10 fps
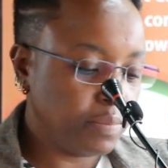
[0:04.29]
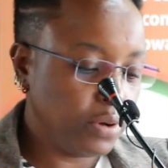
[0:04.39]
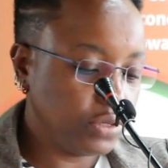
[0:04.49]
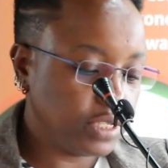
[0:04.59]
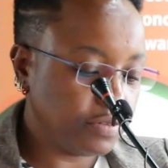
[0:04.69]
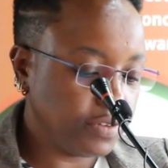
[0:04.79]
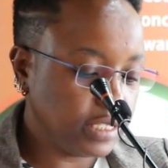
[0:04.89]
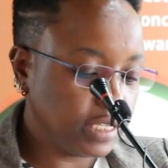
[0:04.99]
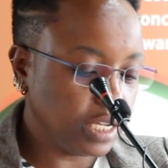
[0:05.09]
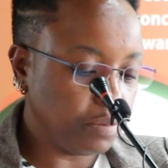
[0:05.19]
about
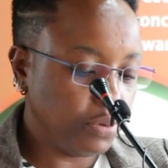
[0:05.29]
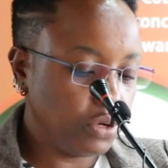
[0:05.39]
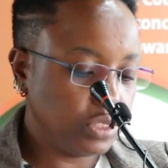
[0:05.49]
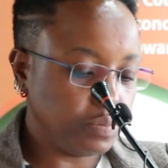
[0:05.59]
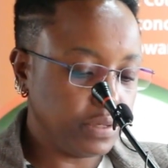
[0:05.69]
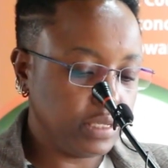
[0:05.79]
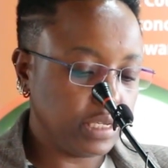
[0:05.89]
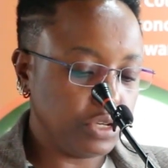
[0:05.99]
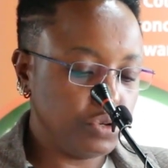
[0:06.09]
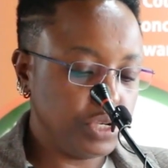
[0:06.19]
investing in bonds, bills,
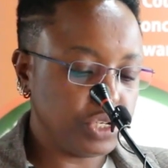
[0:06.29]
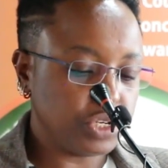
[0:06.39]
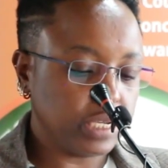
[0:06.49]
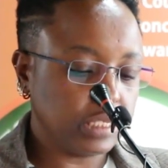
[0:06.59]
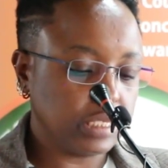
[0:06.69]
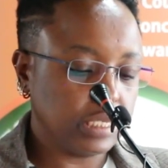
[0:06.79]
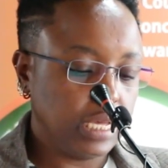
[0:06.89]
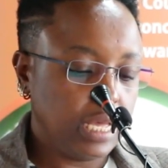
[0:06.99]
and unit trusts,